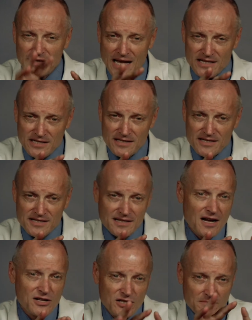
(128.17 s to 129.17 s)
that's a
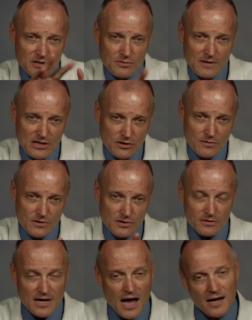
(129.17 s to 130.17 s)
discussion between you and
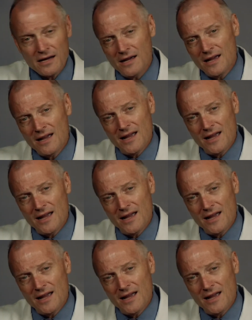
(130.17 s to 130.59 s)
your doc.